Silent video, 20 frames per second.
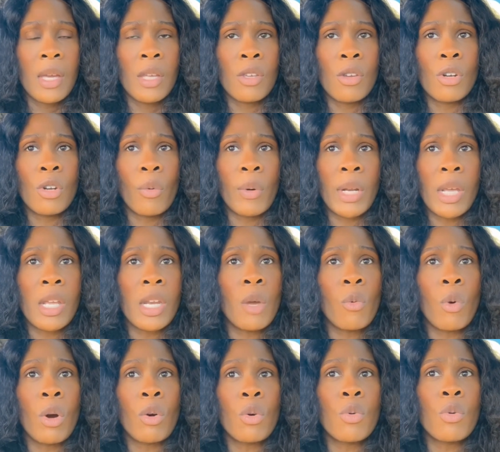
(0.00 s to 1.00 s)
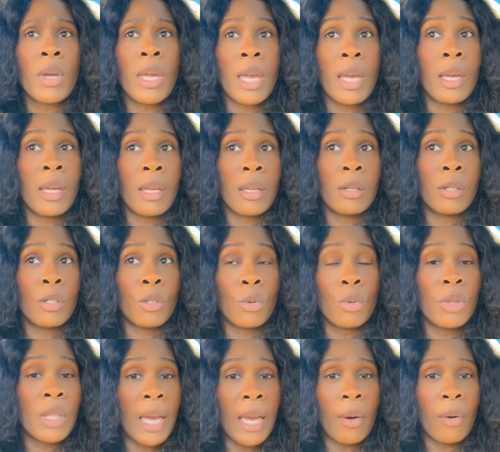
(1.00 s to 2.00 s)
and anyone who can't
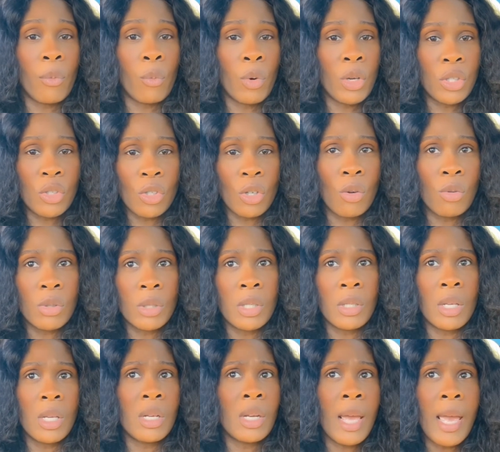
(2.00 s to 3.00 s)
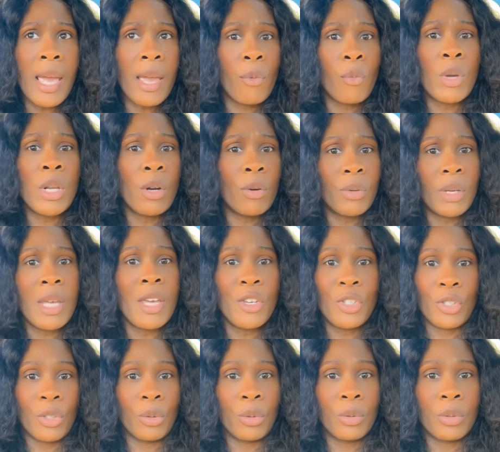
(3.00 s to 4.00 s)
do that with Chosen, then hey, we don't
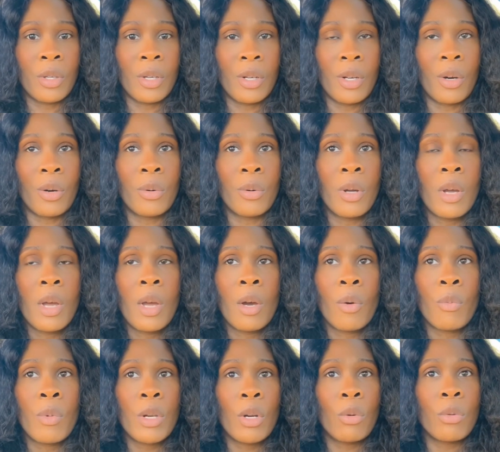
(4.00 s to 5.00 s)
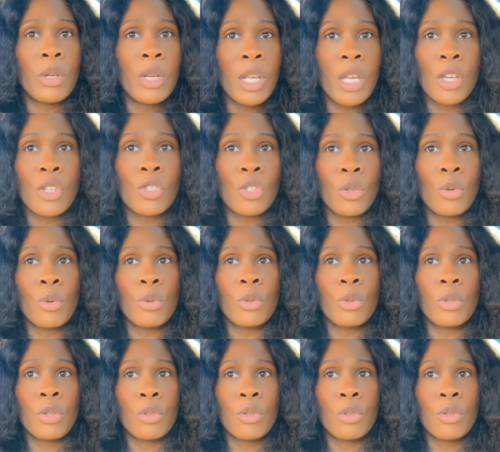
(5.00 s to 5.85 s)
need you. We don't need you.